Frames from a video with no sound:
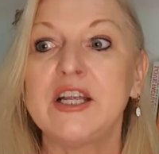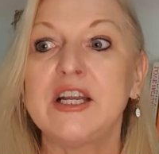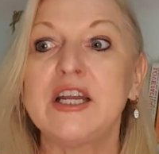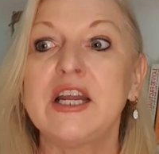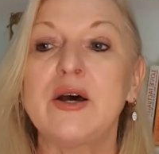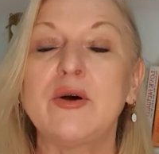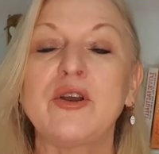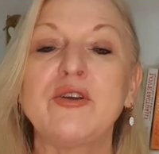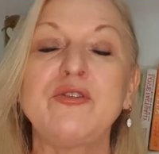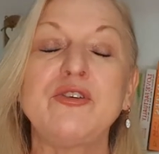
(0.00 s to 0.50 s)

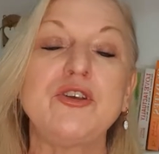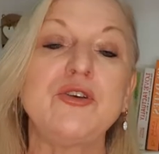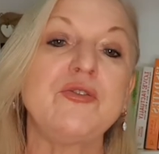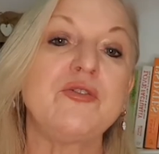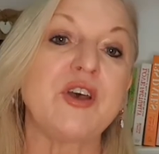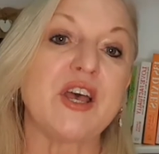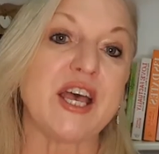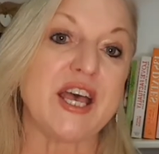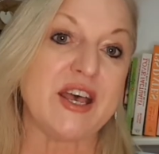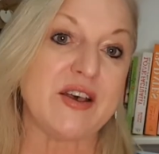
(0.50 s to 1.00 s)
Now, if you've
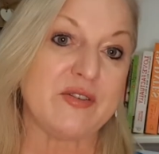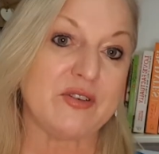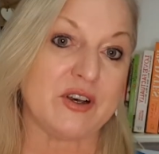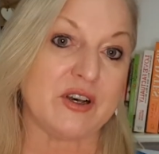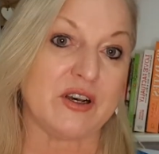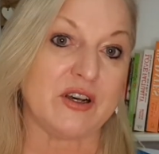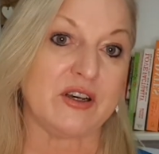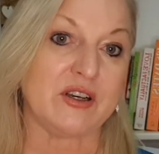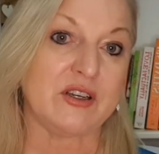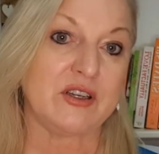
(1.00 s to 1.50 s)

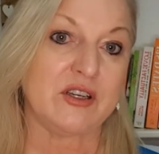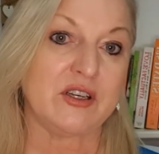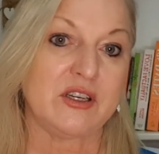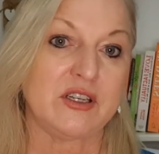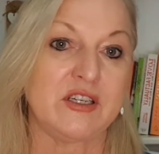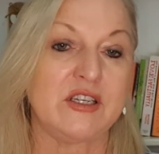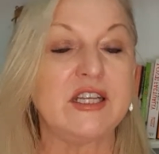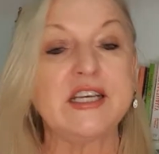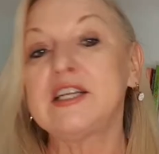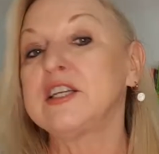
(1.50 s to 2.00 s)
ever
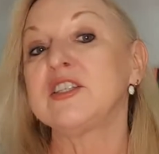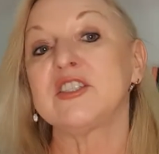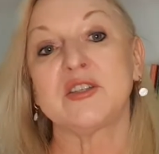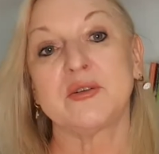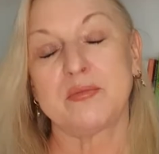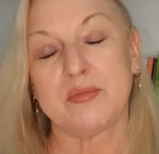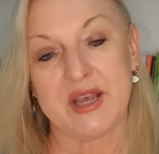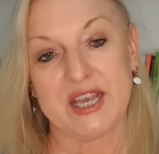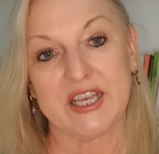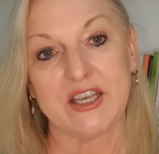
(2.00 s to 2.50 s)
needed
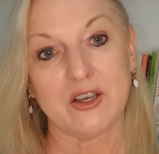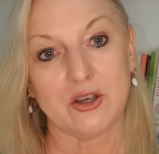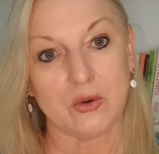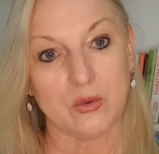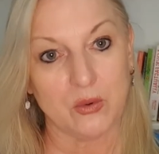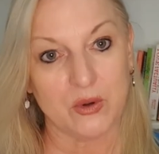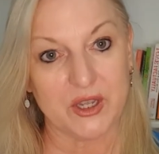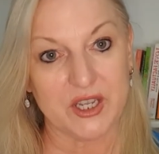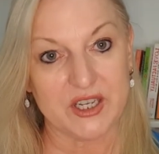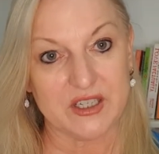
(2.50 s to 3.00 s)
to make a
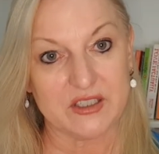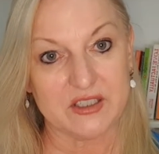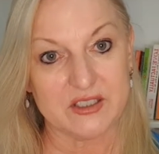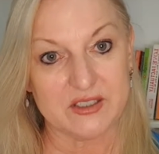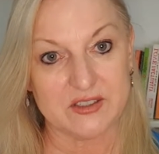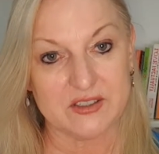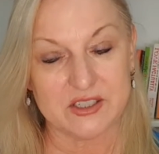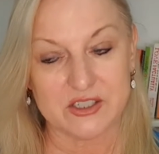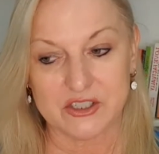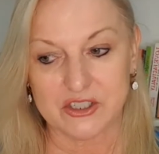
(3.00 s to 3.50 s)
quick
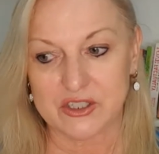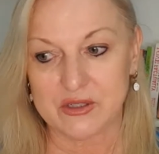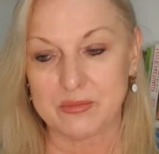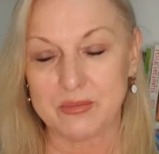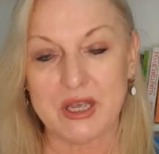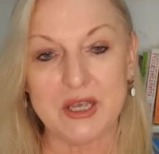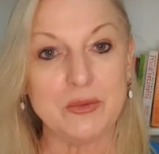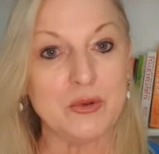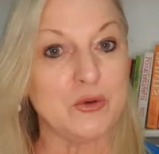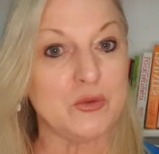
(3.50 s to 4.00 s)
decision,
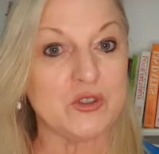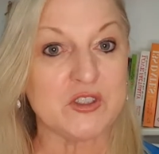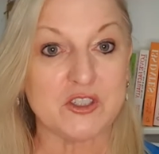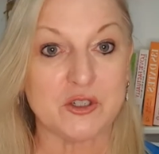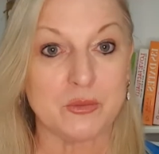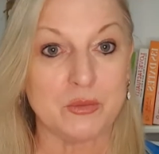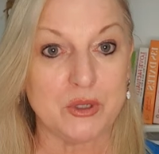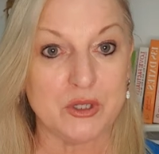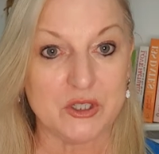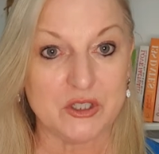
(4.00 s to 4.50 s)
maybe it was to
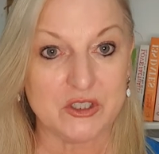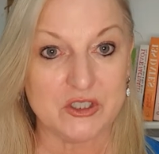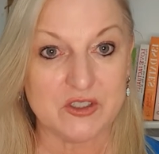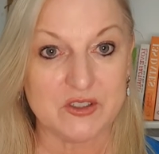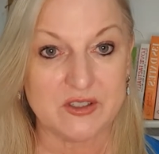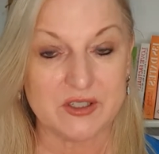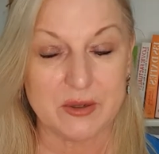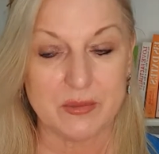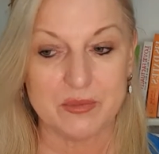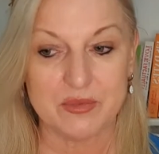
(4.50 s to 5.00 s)
purchase
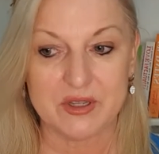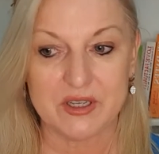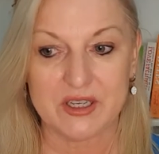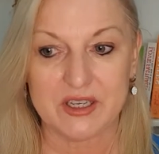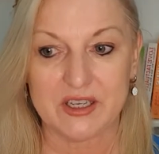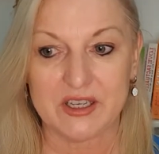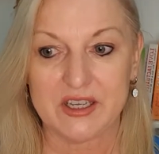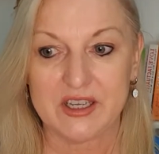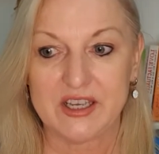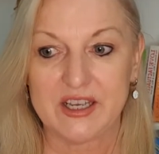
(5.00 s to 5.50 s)
something
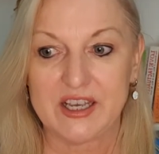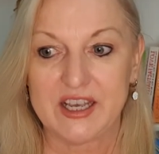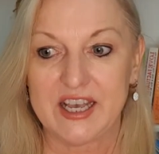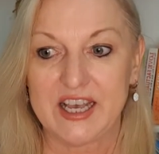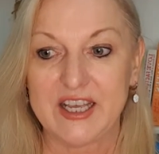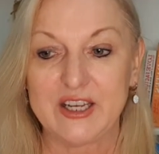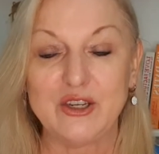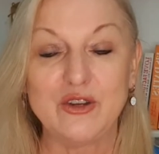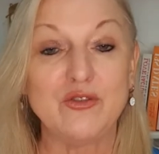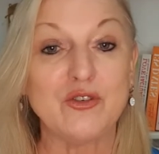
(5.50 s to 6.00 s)

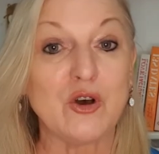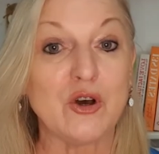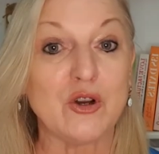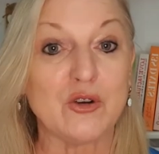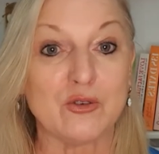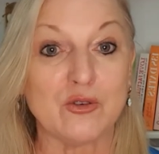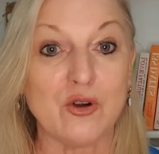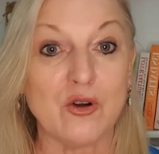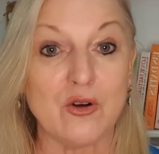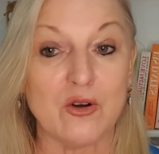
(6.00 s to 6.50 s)
and you've got it
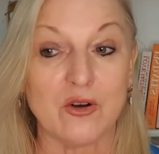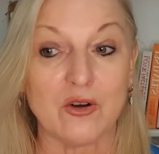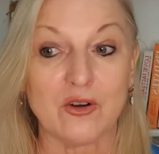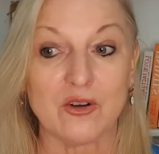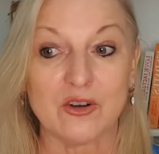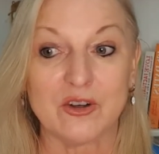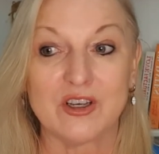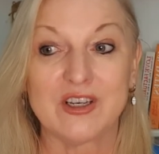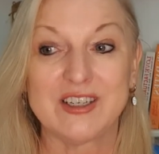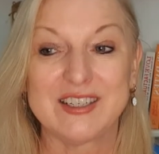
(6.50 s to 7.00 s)
wrong,
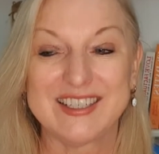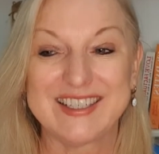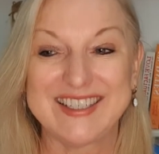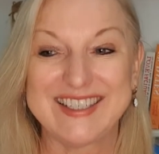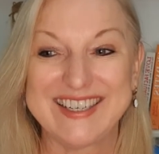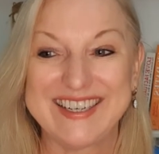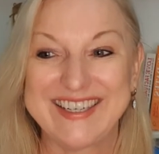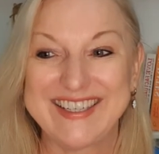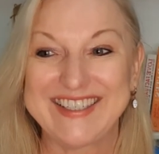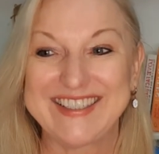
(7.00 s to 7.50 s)

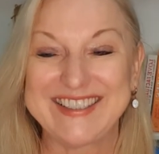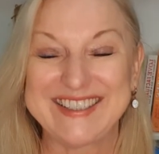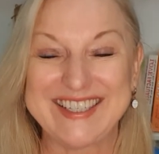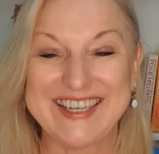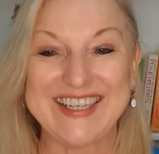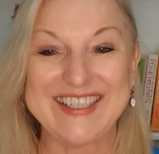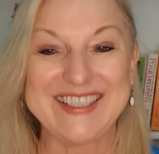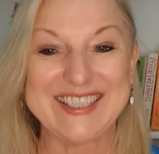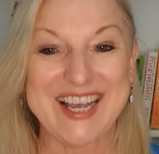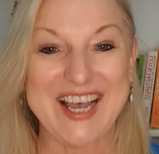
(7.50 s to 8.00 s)
you
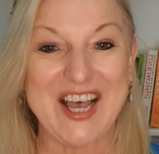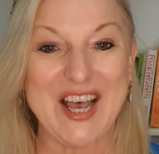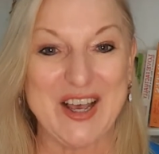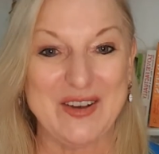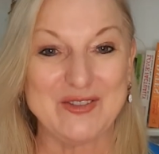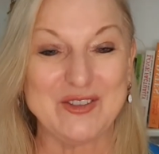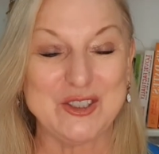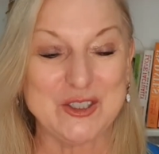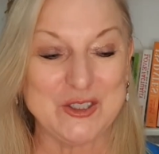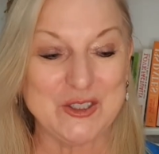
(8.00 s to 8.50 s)
tend to
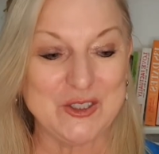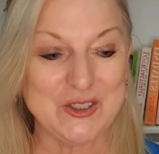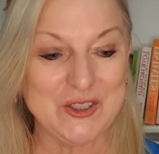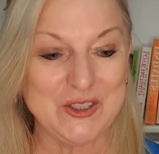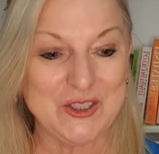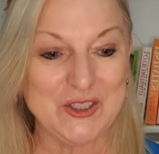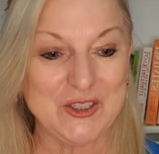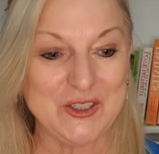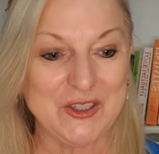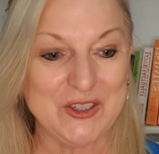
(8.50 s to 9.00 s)
have
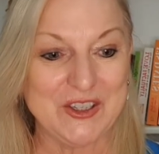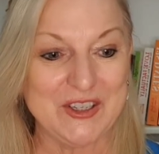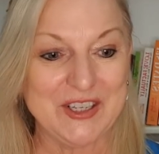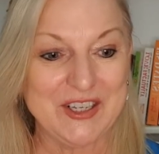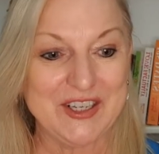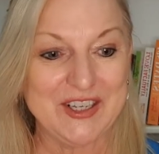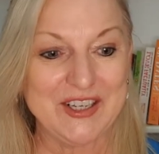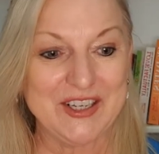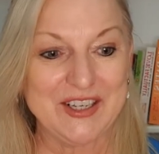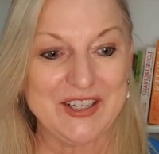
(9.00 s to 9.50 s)
to,
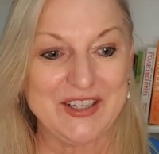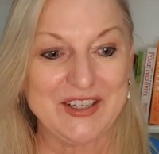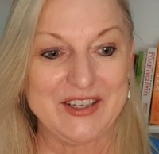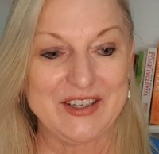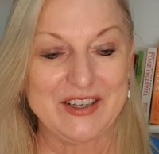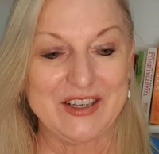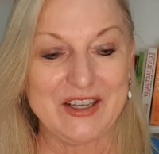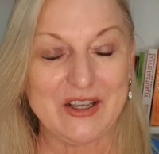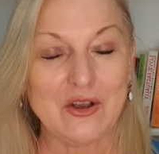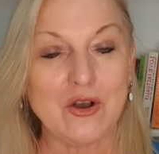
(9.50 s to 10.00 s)

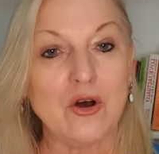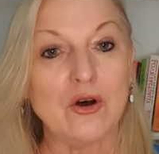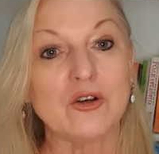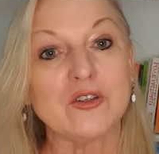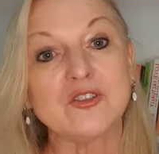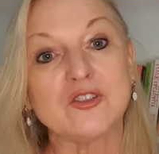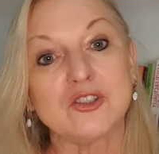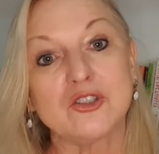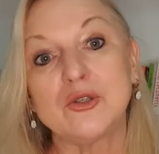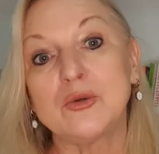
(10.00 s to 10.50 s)
it
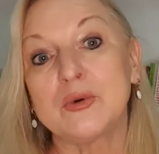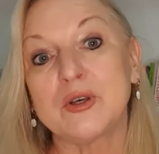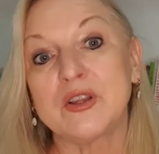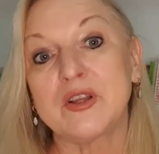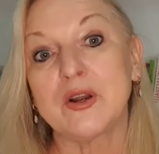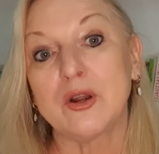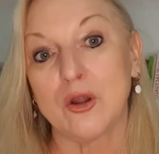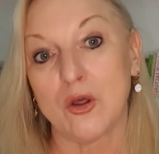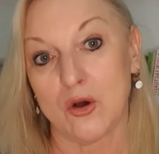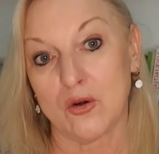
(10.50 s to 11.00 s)
costs you in the
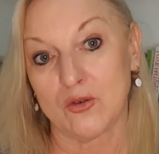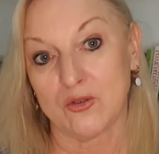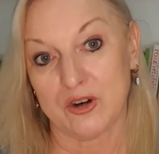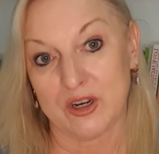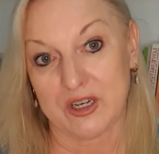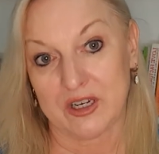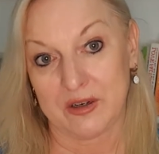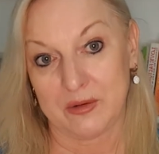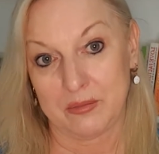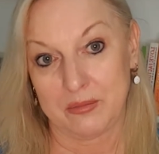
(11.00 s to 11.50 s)
long
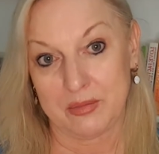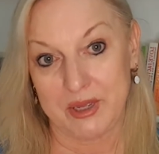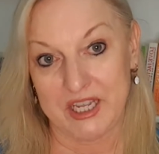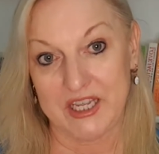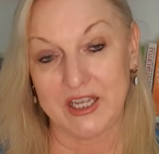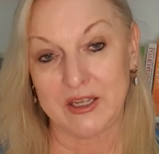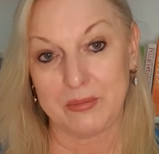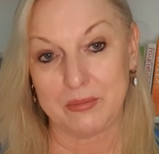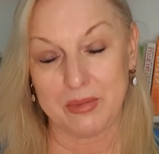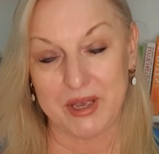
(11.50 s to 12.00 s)
run
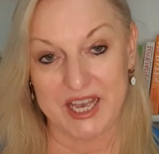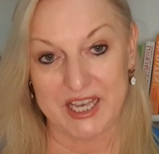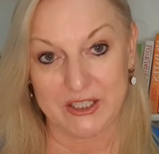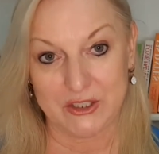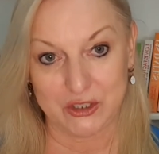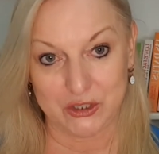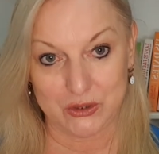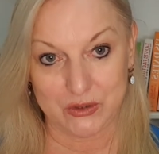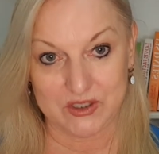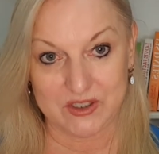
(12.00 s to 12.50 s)
making bad
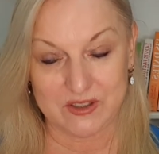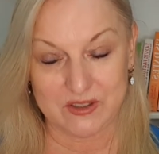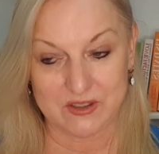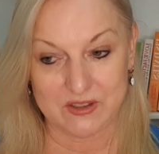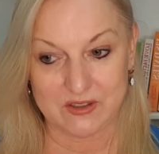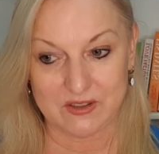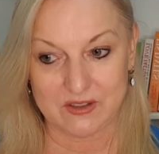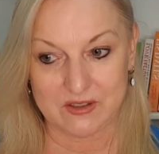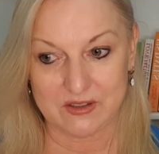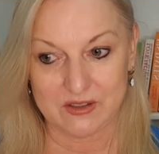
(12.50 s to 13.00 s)

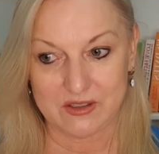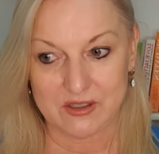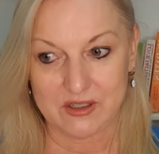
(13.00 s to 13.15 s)
choices.